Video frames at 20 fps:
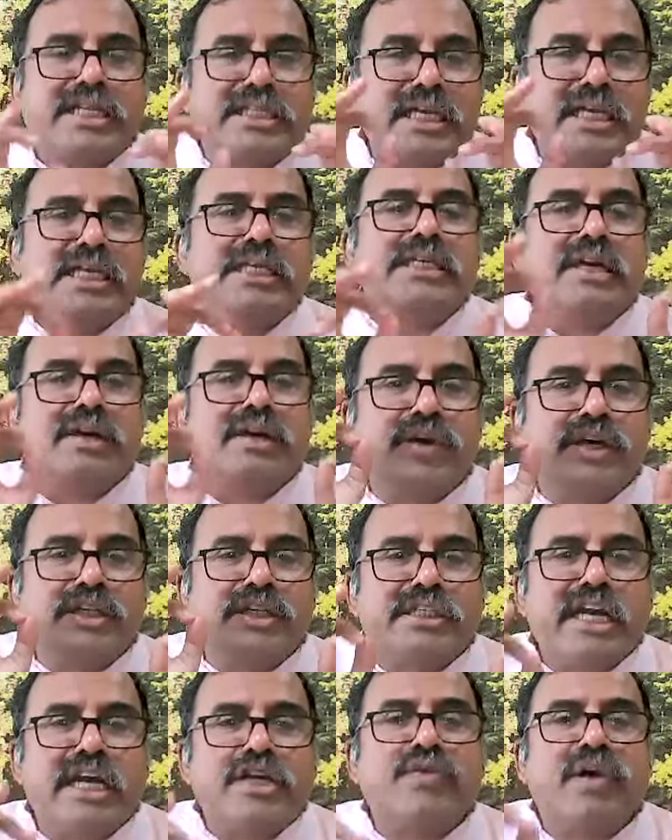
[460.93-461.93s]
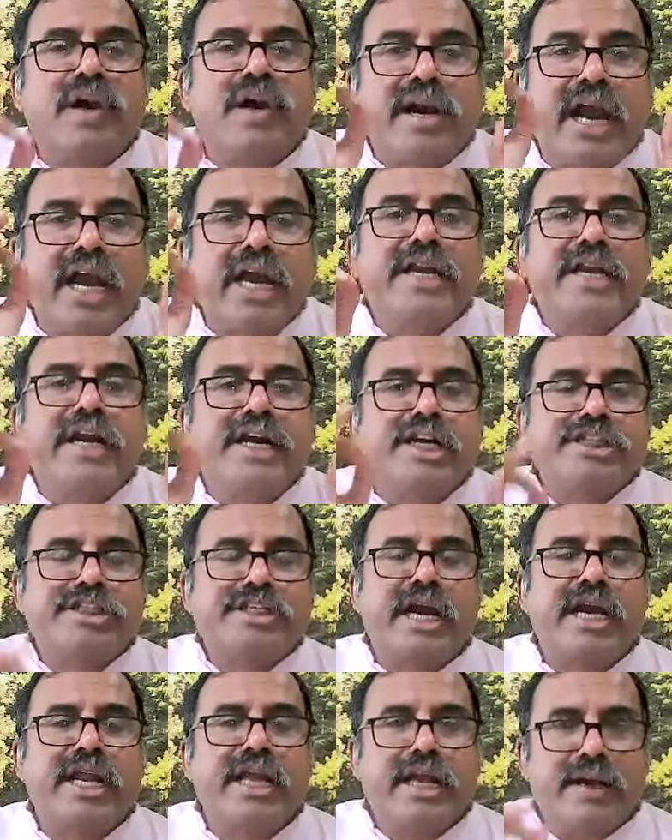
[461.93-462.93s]
Sati is a word stands for right
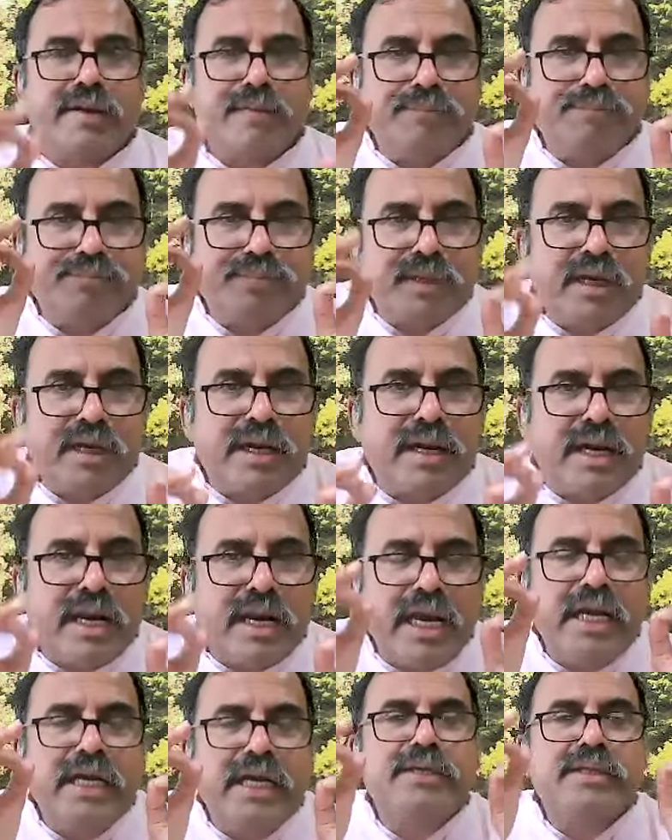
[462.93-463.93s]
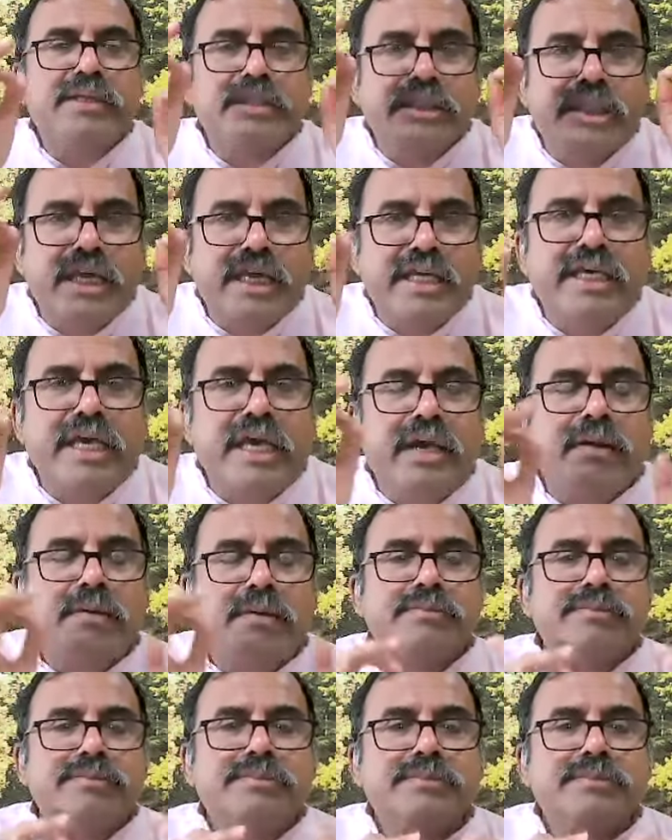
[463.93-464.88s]
understanding, right thinking,